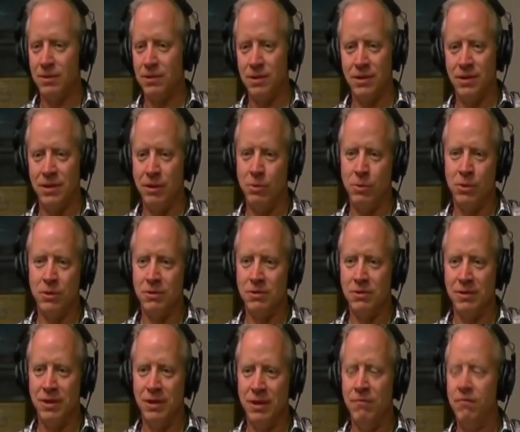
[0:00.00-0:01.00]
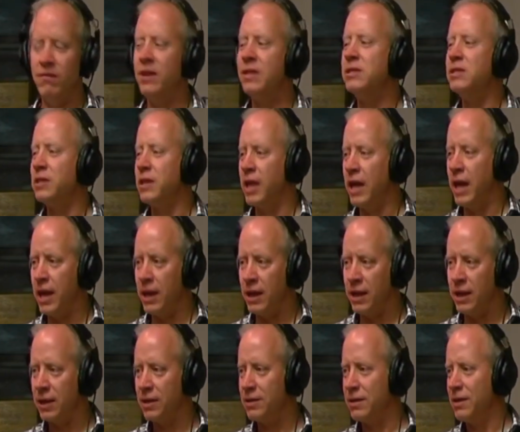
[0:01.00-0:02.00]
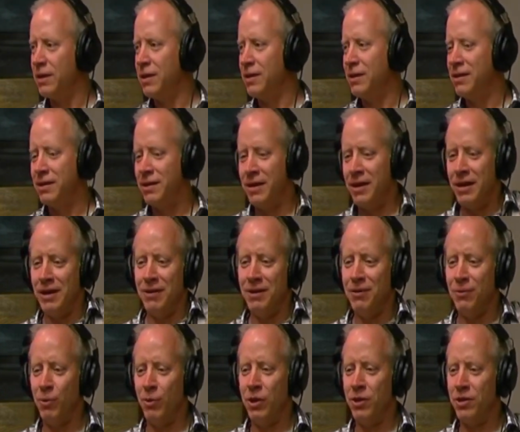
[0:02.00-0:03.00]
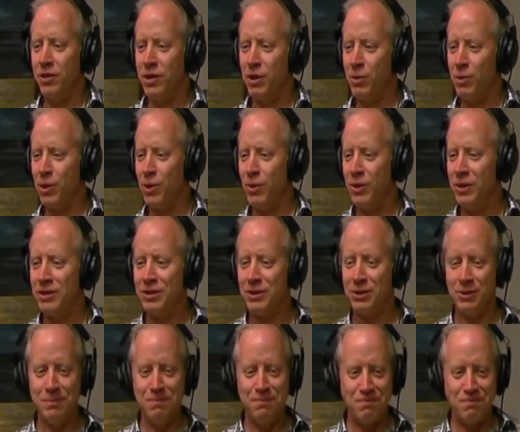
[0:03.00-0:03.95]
they were investigating whether they were going to